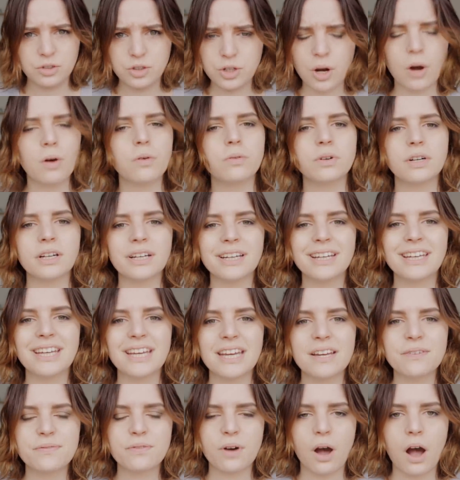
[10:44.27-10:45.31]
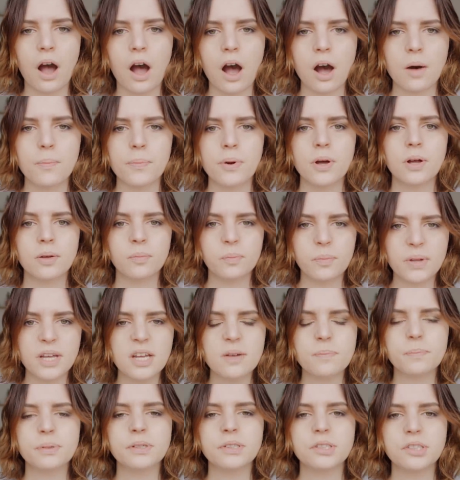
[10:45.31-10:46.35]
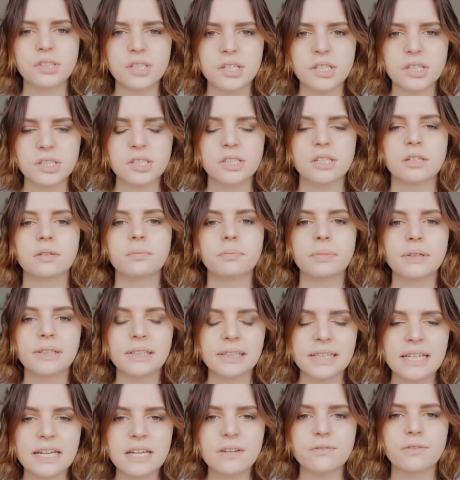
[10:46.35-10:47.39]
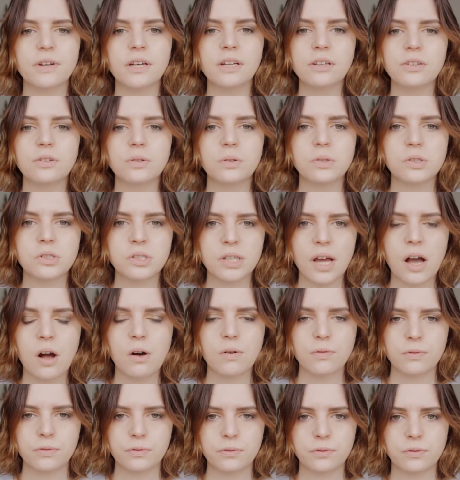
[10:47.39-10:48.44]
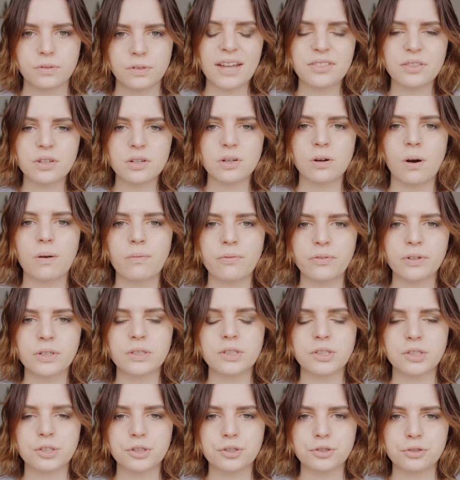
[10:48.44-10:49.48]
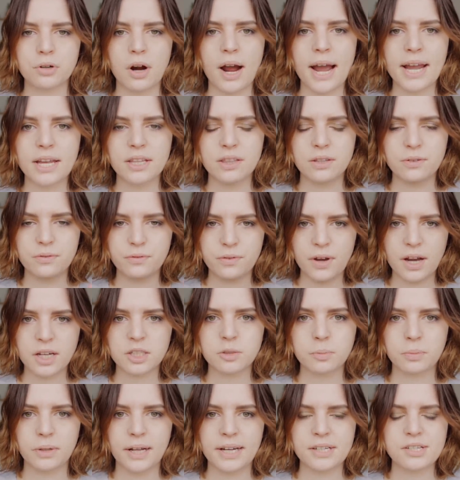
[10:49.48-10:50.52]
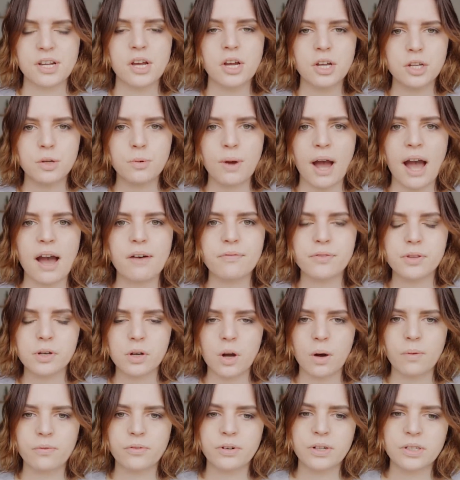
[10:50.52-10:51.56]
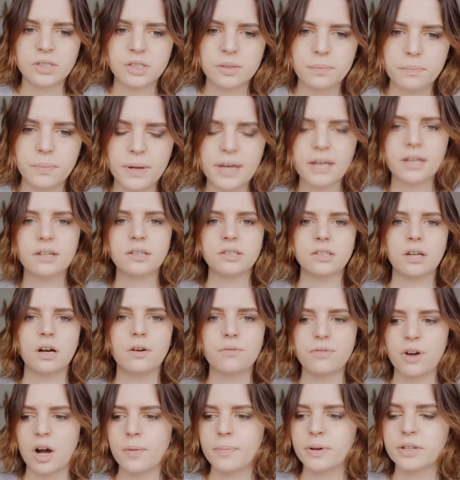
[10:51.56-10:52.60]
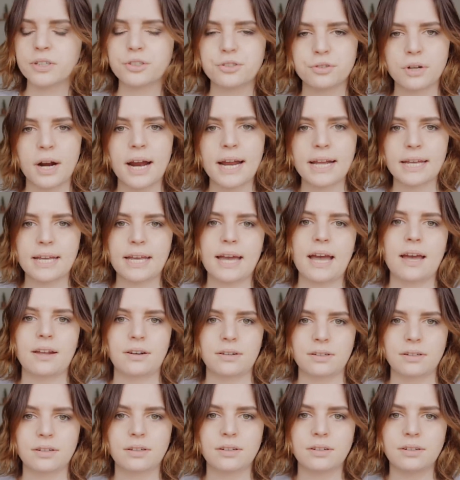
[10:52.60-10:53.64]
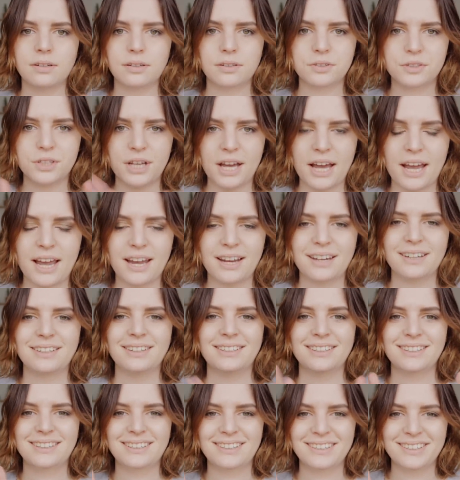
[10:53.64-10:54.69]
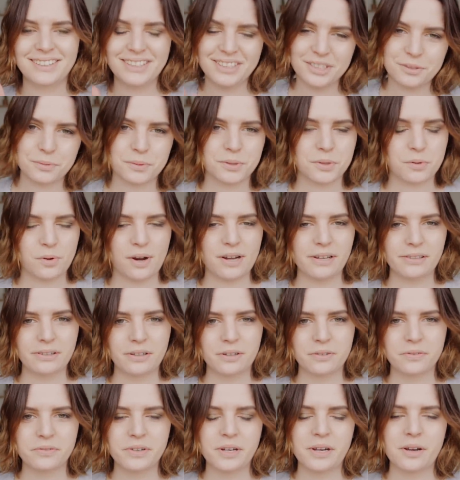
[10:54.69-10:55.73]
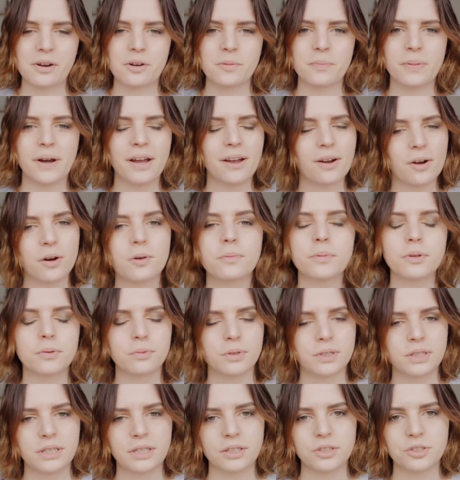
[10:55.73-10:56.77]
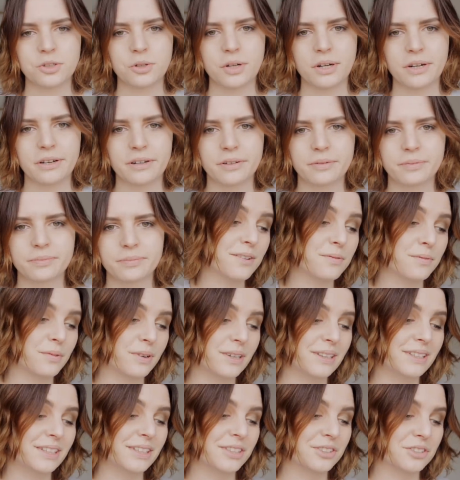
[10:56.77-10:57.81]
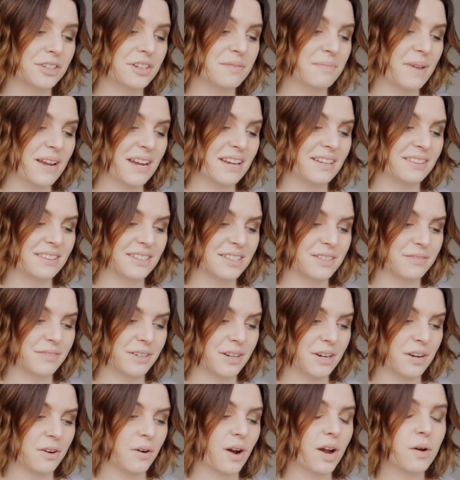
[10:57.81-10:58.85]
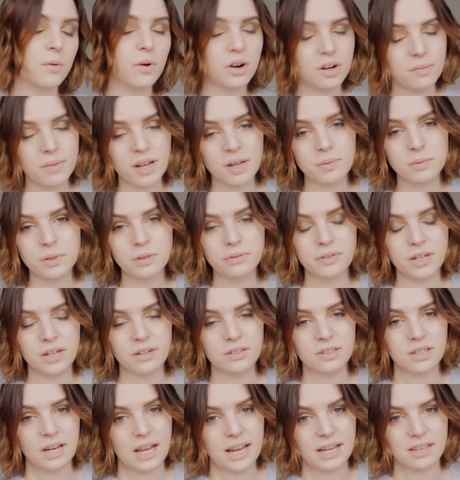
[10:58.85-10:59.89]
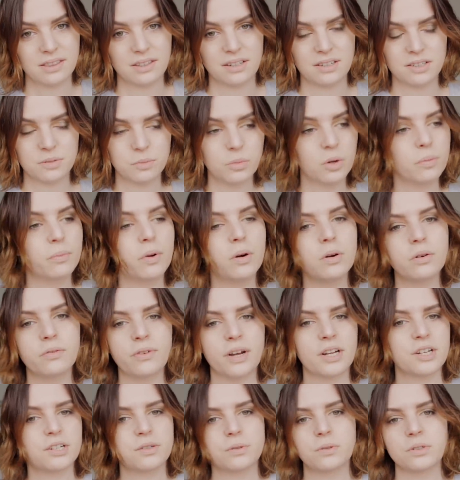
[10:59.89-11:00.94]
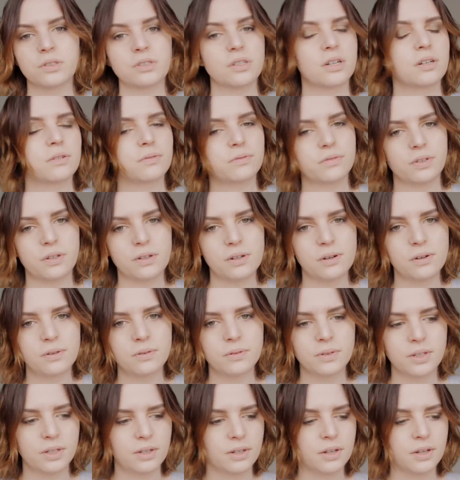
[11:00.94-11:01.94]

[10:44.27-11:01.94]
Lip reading: don't give up. Be persistent. Believe in yourself. If you had the confidence to try in the first place, you have the confidence to pick yourself up and try again. Okay? This was quite a long video, but I hope you really enjoyed it. I really enjoyed making this video. I want to make more videos like this, more motivational stuff, you know?